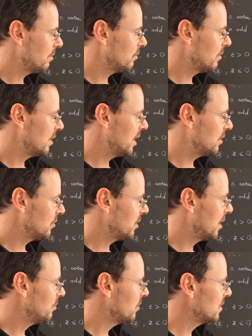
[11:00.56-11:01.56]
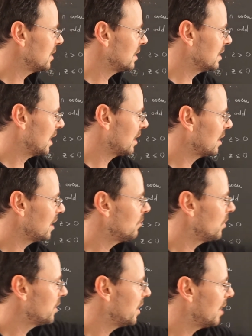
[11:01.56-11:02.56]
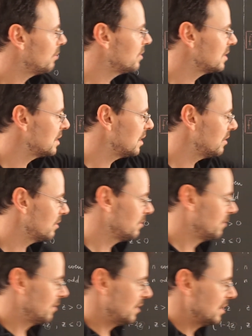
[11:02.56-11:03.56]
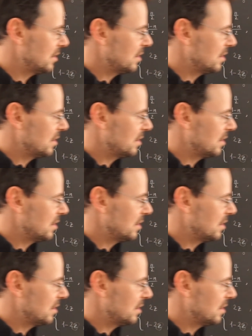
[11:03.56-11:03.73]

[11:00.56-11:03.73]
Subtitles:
through the natural numbers, exactly what happens here. This